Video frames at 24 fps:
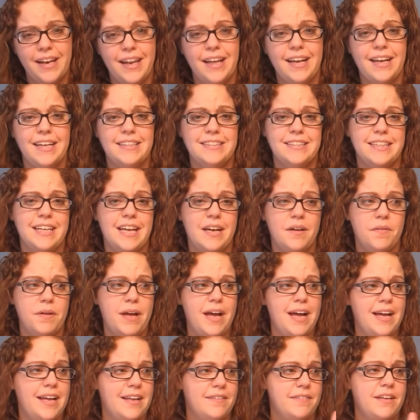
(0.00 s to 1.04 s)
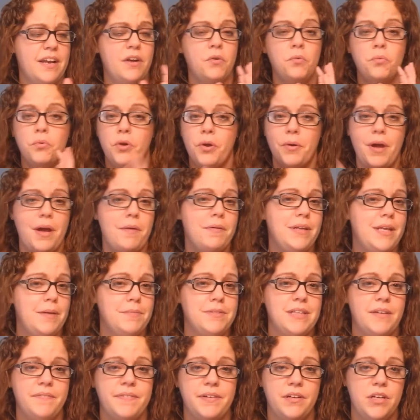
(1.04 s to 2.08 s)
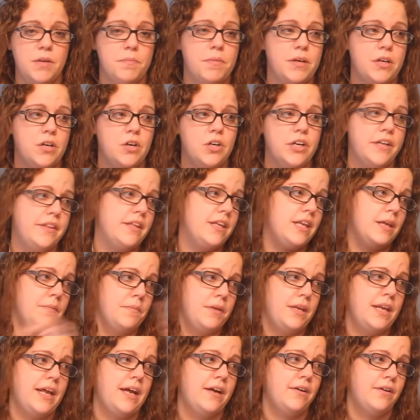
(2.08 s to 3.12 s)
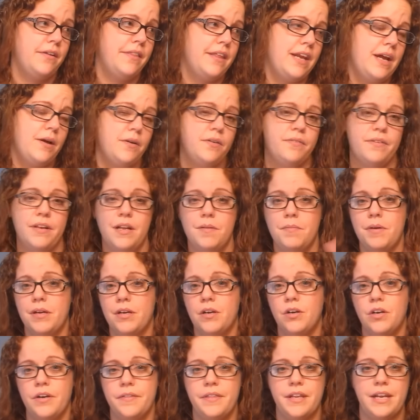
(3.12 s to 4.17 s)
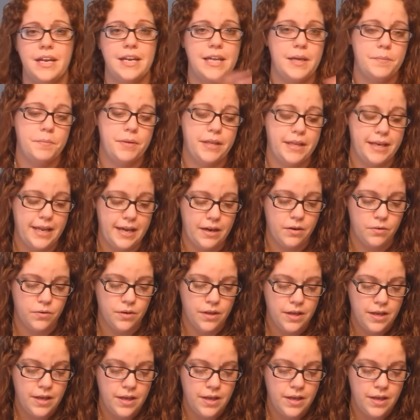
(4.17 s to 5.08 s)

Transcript: Like I said, I, I, I, don't know how many times I filled up my cart and then emptied out. And then I would fill up my cart and then I'd empty it out.